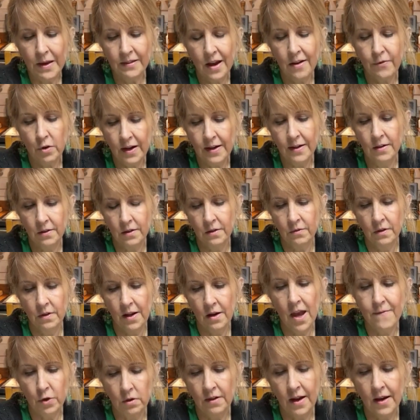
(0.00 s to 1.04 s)
This is
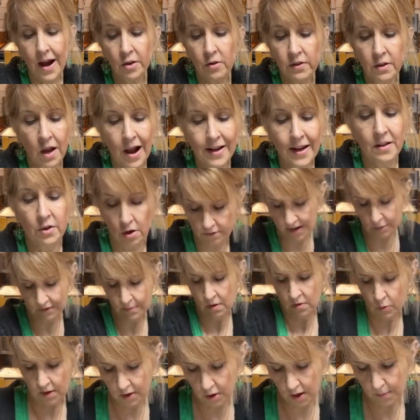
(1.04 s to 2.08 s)
a
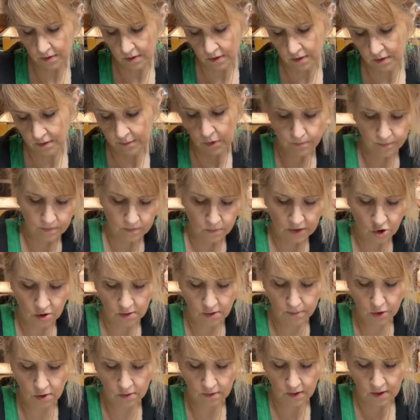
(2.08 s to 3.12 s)
gorgeous
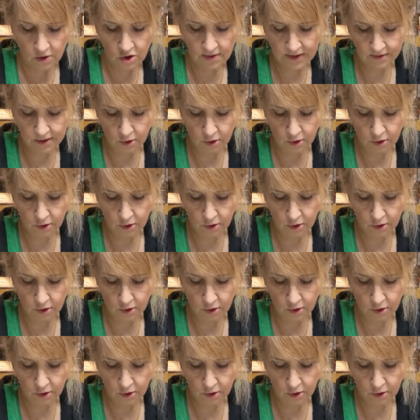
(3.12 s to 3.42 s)
glitterific